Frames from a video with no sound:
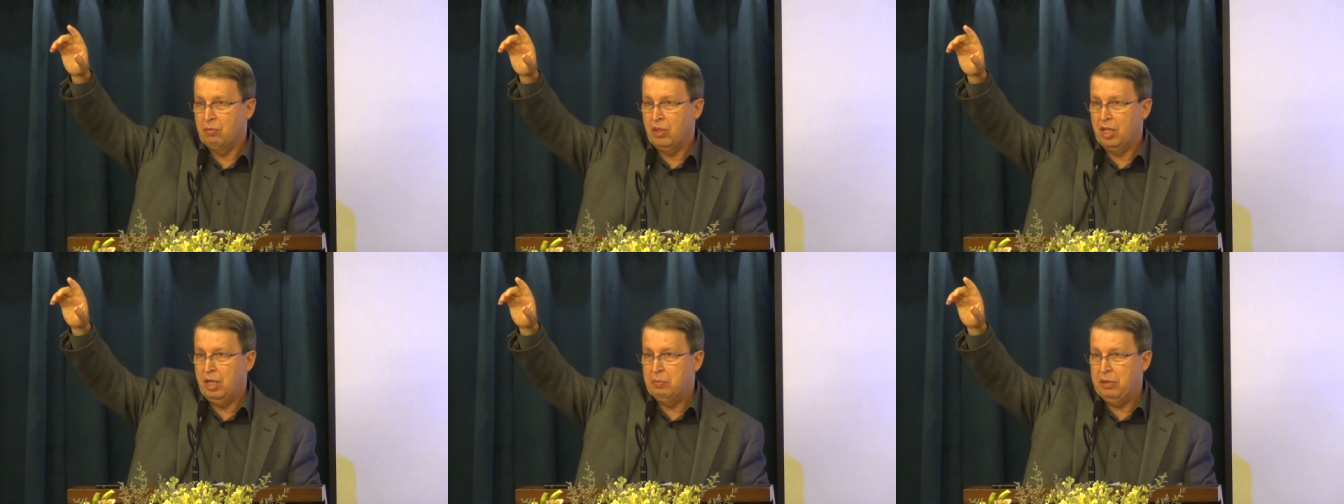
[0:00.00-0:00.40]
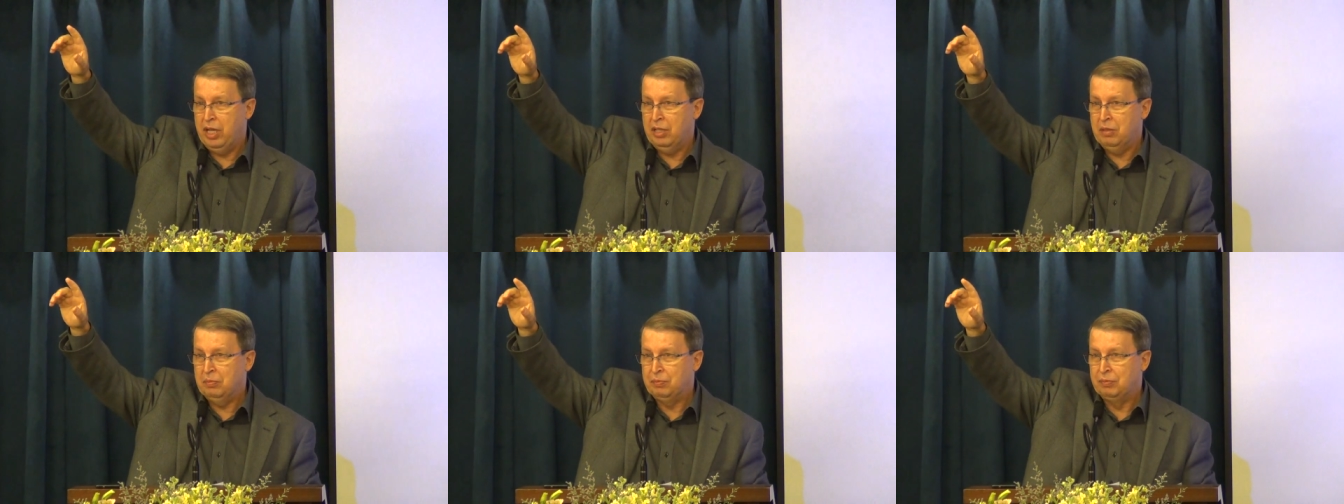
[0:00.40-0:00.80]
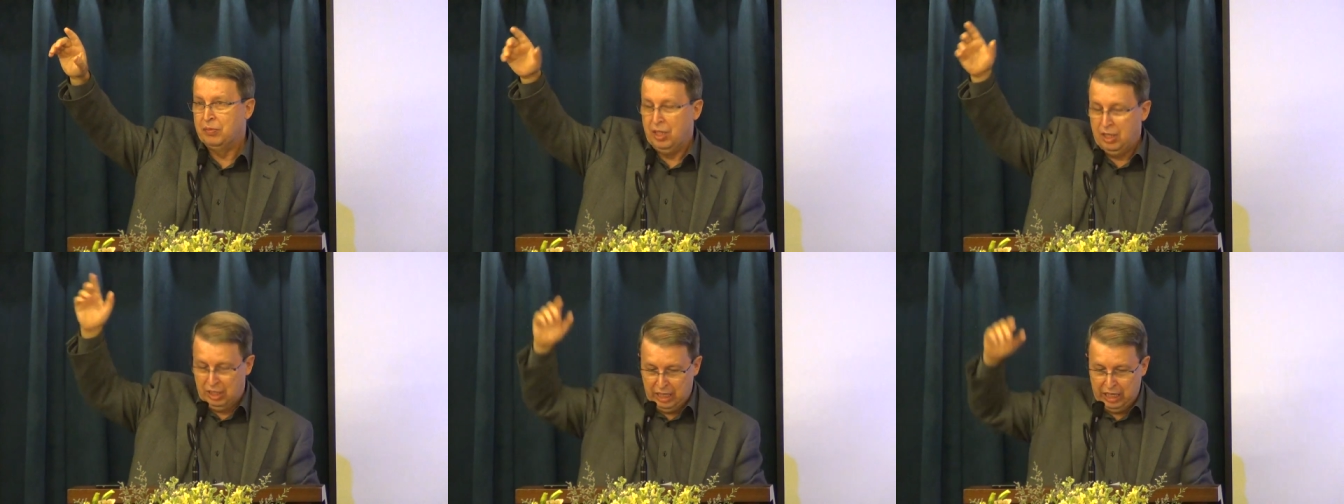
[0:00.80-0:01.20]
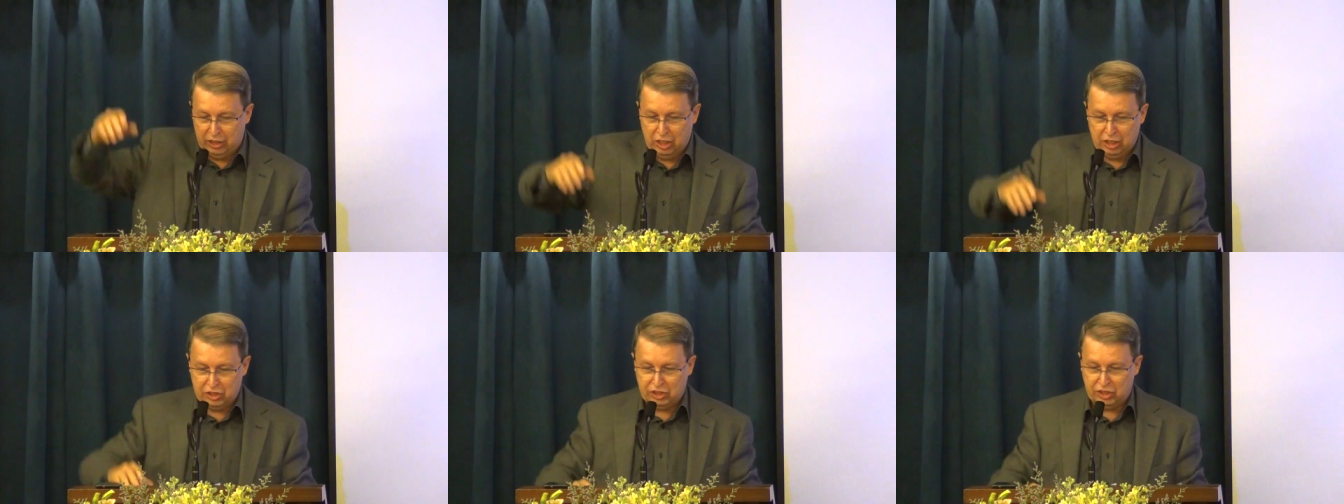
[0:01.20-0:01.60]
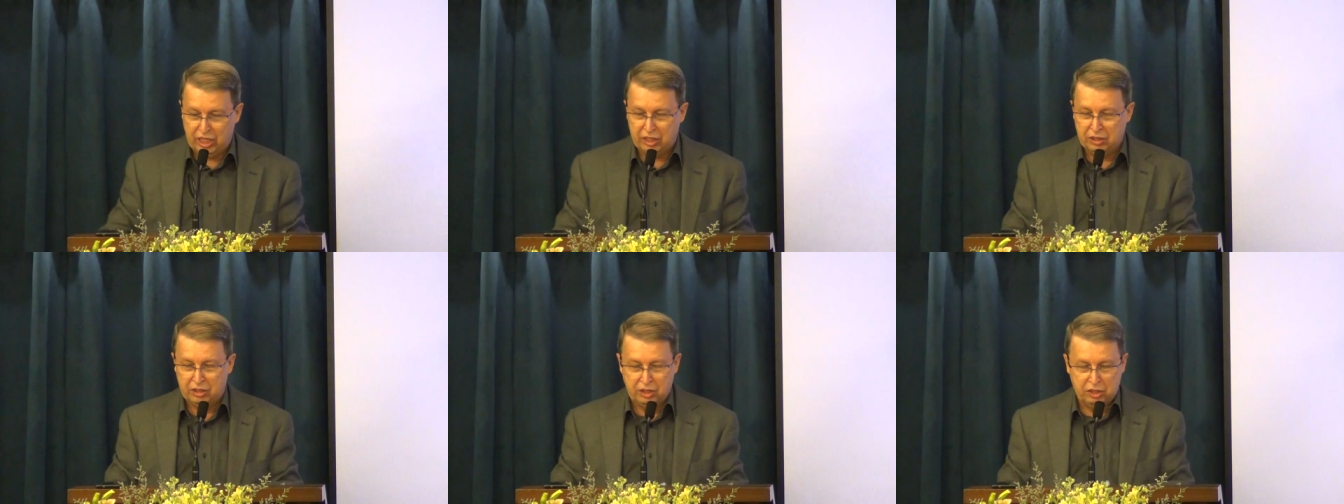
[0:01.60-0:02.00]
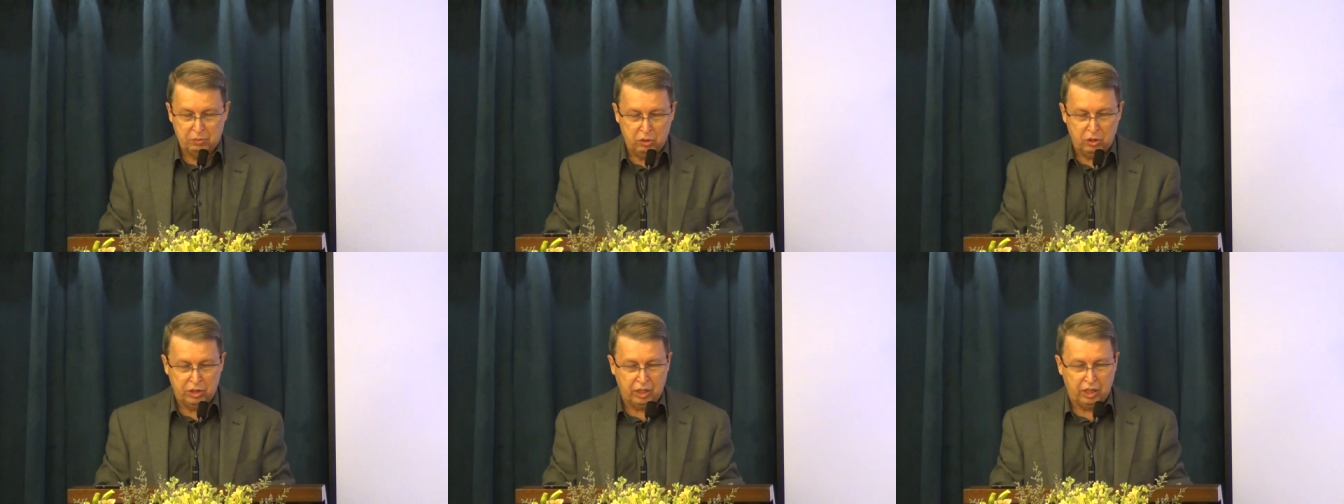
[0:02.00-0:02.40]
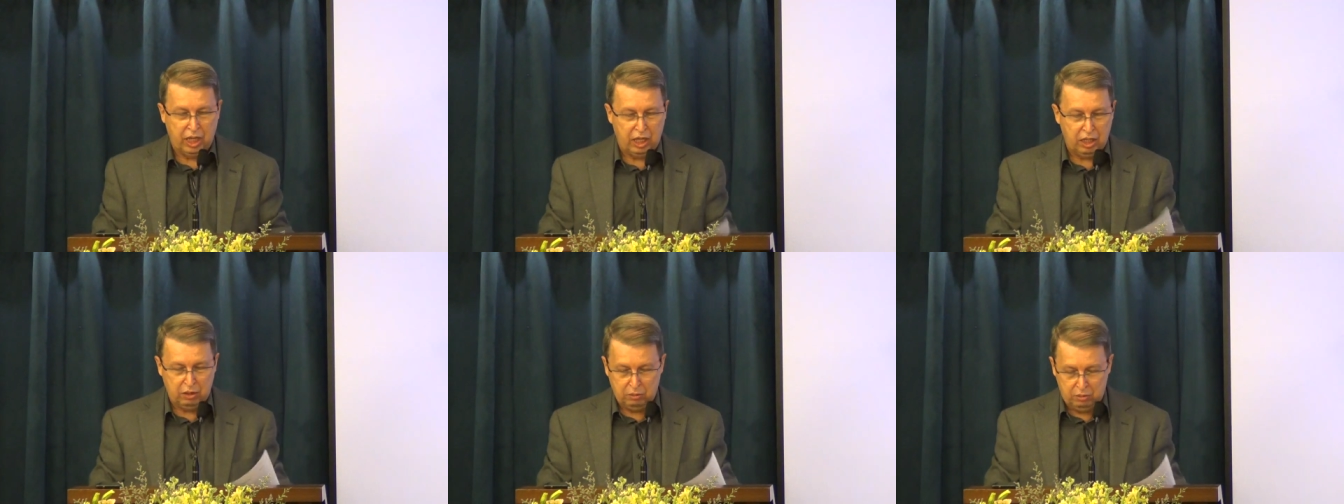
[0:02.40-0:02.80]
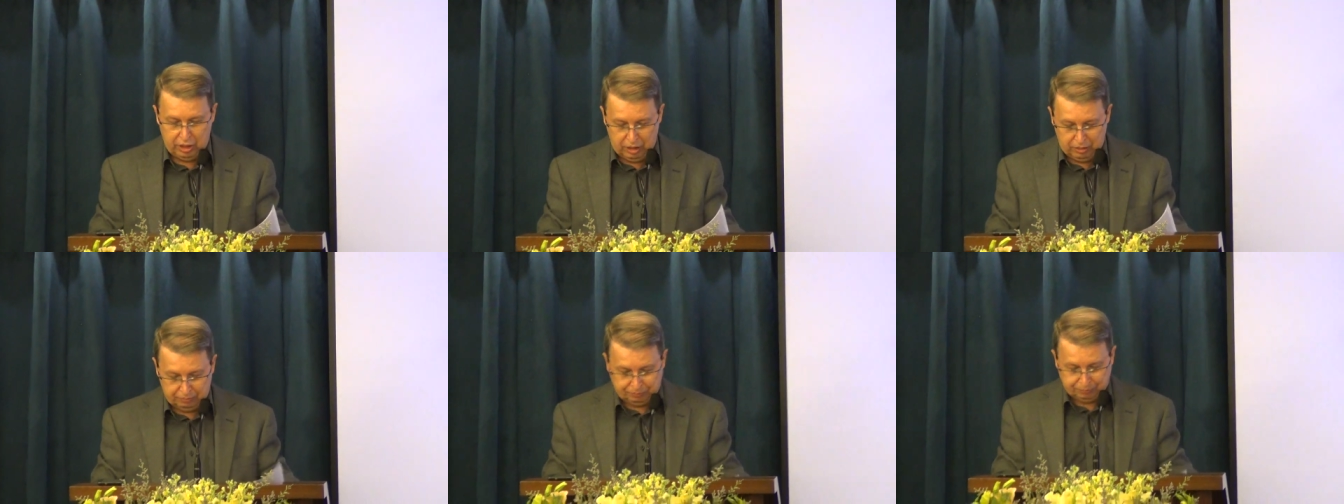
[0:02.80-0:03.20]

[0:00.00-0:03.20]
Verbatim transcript: Amen? Amen. Let us stand this morning. Hallelujah.